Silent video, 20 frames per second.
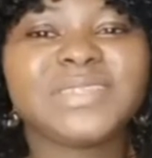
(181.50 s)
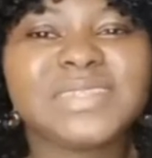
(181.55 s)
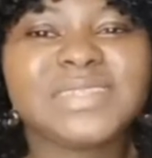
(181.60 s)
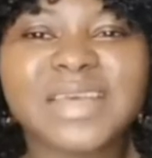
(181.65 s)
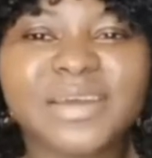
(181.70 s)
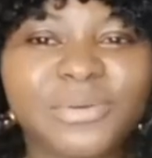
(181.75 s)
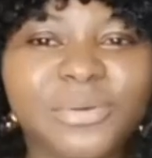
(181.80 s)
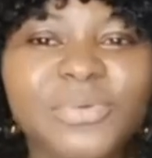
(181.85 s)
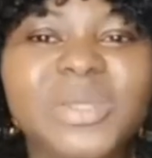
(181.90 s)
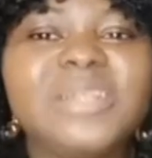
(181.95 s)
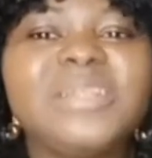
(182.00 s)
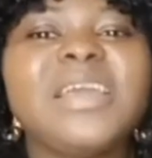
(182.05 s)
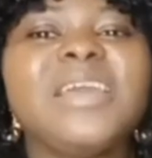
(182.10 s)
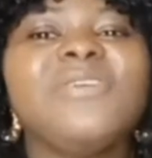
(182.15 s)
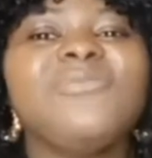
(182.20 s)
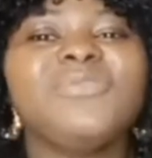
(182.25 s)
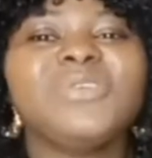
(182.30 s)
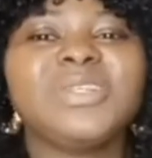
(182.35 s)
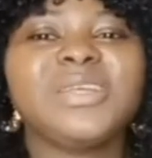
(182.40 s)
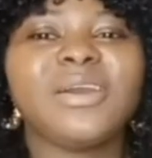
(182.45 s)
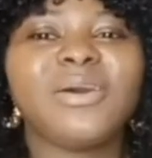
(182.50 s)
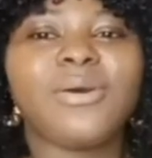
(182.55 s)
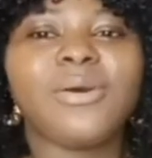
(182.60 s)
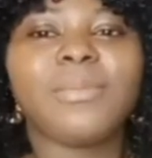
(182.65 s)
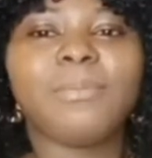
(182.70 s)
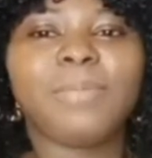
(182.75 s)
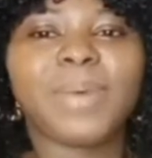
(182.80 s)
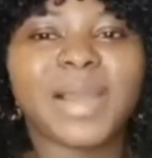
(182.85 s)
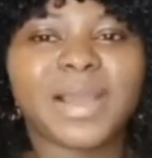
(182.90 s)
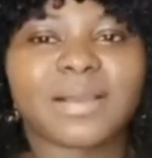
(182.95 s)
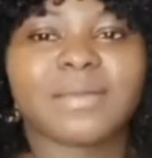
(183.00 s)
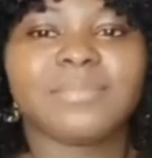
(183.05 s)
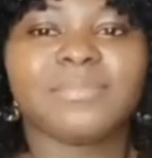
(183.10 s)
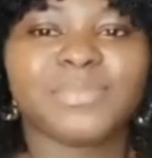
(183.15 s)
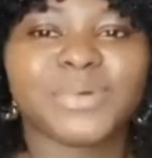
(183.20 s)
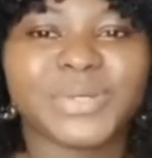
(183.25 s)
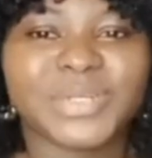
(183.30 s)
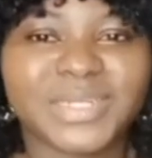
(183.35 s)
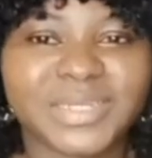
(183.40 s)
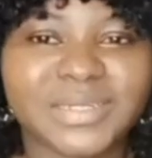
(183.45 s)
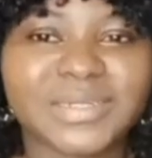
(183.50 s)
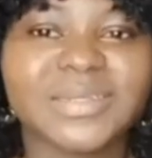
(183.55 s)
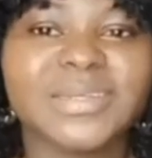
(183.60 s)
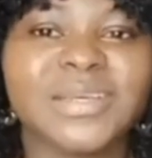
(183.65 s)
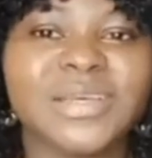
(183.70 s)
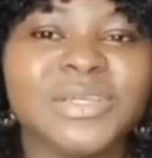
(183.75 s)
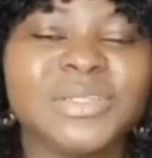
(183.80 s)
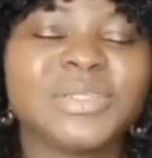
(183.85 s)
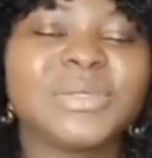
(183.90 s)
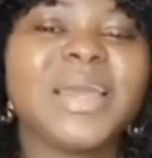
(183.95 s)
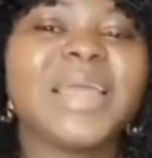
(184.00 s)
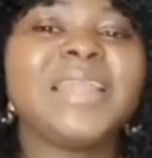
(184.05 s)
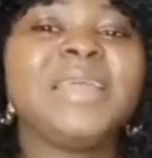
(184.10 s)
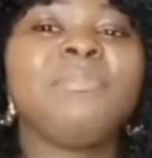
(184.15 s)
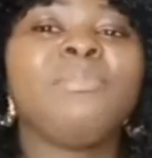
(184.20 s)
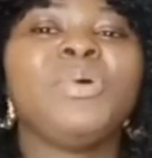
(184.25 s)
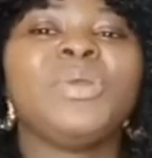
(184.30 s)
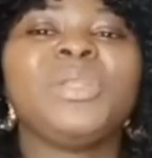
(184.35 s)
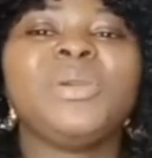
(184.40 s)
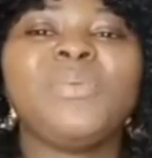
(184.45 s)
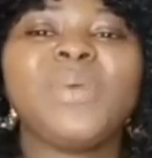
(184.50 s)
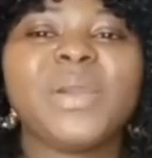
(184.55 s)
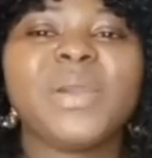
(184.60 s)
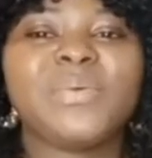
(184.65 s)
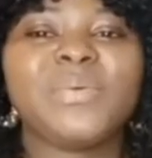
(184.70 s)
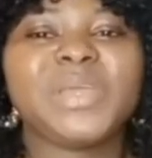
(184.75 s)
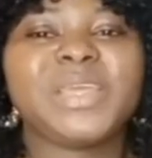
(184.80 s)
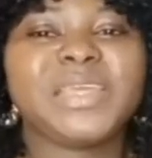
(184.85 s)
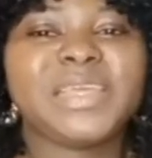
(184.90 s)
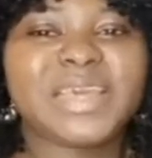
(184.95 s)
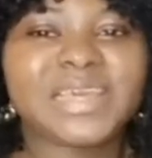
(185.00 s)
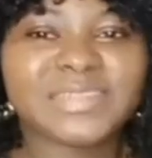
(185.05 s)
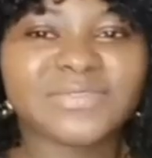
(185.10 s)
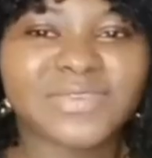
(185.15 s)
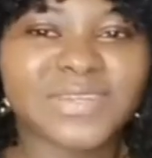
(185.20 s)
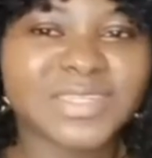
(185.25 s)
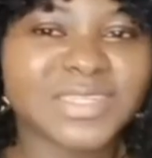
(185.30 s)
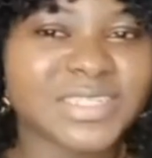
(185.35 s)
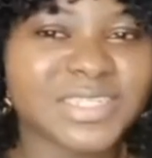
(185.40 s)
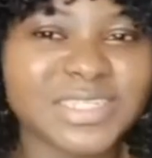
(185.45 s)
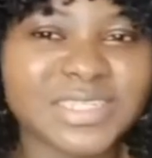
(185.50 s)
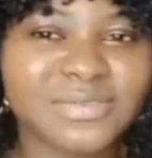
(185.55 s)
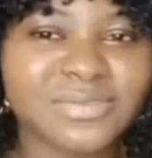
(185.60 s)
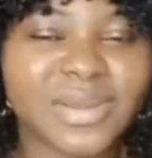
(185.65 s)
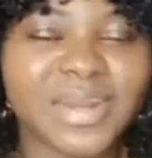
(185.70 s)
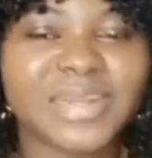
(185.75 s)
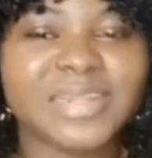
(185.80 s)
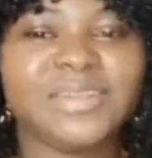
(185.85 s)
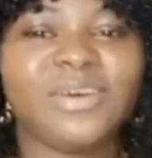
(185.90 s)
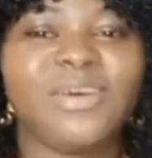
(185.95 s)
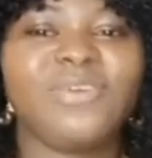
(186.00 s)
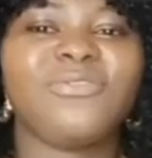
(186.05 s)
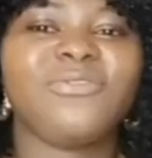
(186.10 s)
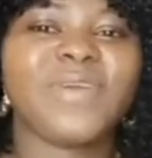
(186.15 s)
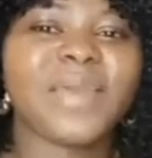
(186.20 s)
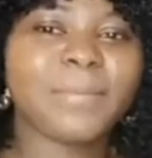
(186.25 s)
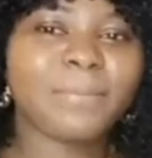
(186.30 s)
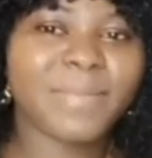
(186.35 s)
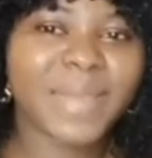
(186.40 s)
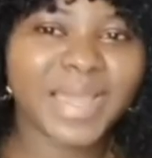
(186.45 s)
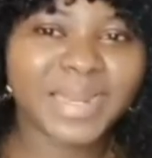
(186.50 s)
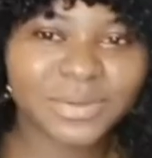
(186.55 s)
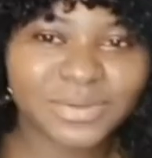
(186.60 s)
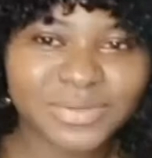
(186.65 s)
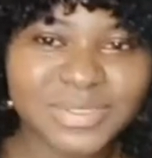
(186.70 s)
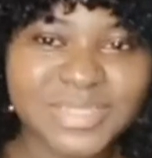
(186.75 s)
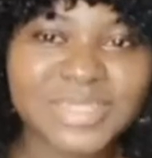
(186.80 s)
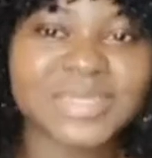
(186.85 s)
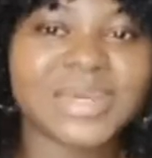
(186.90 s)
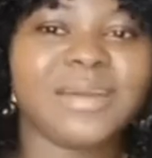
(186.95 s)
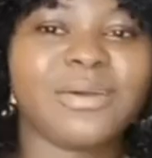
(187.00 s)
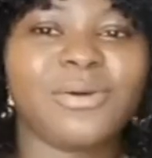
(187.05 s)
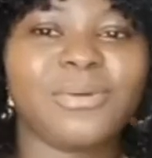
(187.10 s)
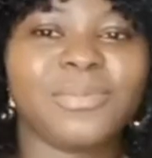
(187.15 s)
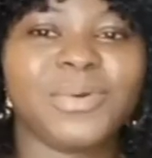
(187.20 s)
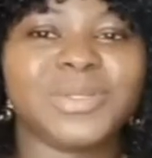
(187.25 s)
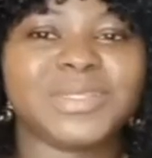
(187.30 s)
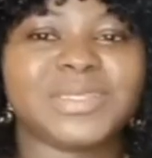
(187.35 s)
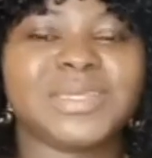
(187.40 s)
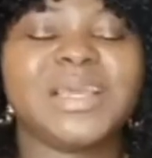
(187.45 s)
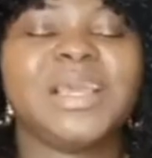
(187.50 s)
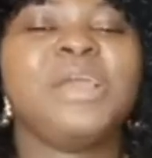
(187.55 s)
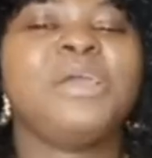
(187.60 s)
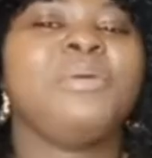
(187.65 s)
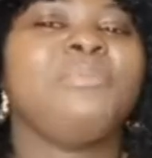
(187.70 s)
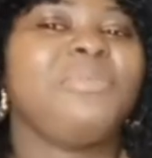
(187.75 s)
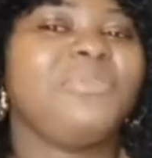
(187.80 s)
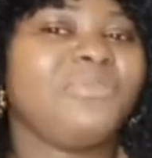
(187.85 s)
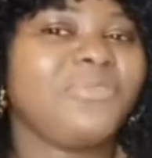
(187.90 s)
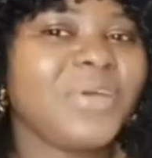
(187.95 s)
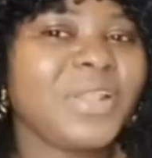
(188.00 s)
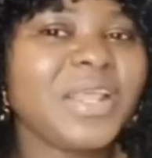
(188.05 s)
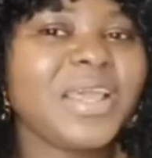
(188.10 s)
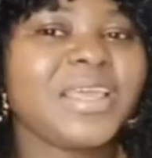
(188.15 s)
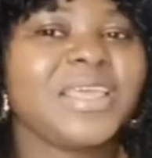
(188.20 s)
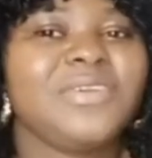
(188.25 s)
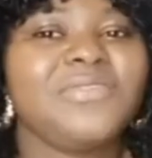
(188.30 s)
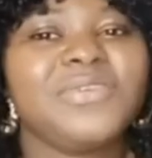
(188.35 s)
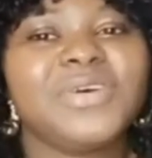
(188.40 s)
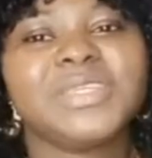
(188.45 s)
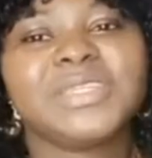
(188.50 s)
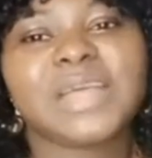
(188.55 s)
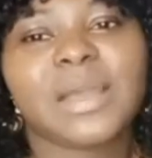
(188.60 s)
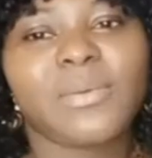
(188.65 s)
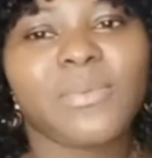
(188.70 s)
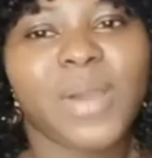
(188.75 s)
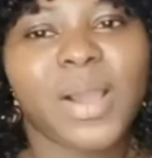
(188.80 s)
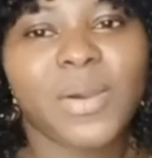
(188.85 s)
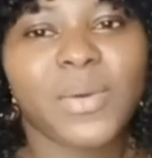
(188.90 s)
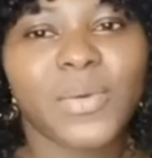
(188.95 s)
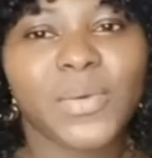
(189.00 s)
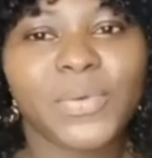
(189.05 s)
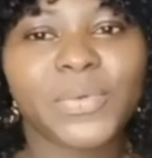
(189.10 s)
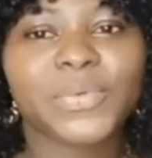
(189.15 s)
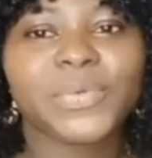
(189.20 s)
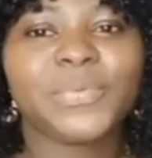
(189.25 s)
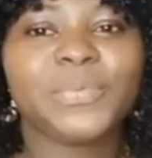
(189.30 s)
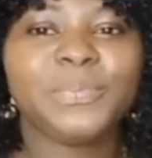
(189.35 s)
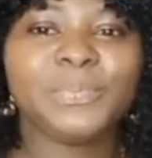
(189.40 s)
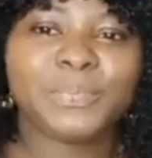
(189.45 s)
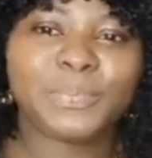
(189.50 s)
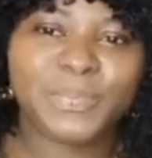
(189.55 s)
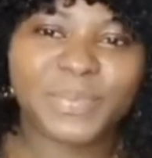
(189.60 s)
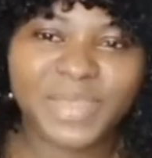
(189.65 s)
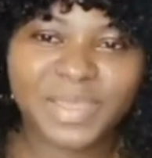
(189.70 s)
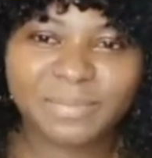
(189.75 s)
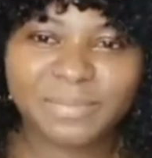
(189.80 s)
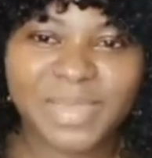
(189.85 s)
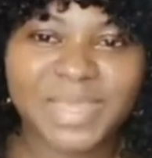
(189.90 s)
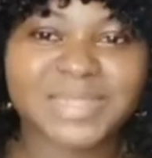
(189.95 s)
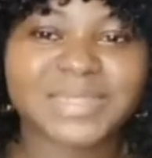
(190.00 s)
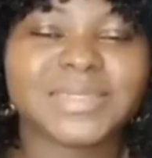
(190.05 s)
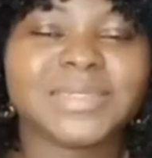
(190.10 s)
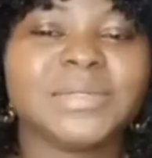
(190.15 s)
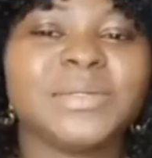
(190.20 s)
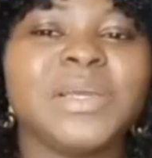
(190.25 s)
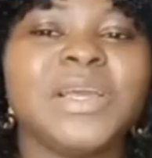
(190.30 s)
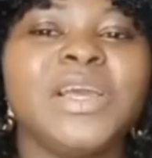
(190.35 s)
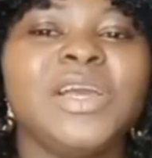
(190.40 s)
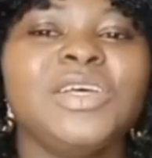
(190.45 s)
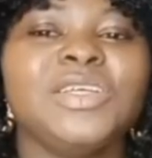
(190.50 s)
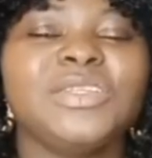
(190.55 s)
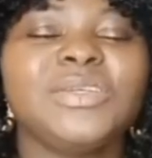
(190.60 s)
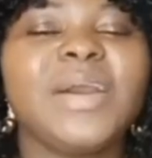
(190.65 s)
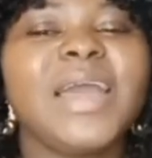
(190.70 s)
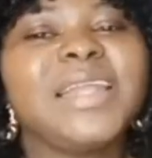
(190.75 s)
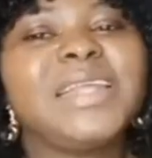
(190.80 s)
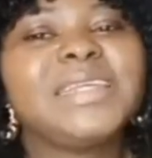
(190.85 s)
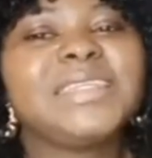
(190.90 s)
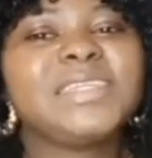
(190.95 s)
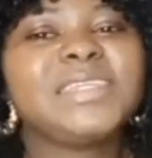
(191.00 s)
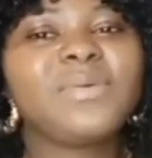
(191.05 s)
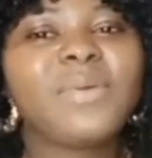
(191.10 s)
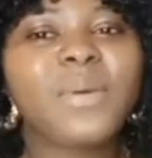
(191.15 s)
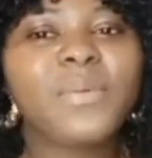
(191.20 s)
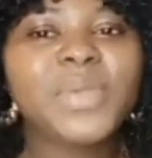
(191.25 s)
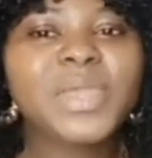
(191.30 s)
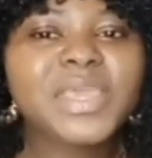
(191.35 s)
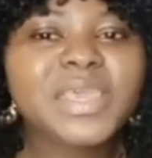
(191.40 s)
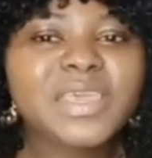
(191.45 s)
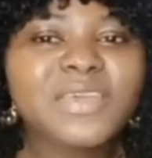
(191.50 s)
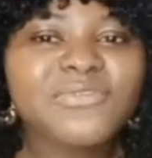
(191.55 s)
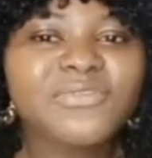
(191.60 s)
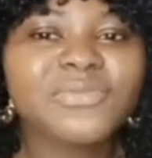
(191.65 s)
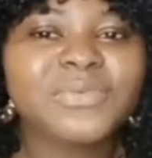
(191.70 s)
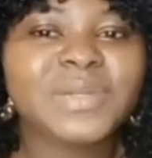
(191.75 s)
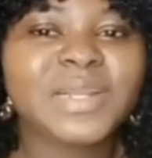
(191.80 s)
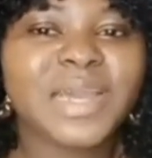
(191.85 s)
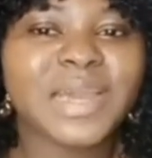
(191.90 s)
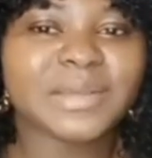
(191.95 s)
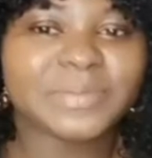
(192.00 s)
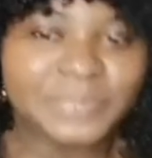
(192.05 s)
We they even the old bank money. So any money where we get for this January, they'll fair minus and commode before they give us our own payment. So anything where we give you now,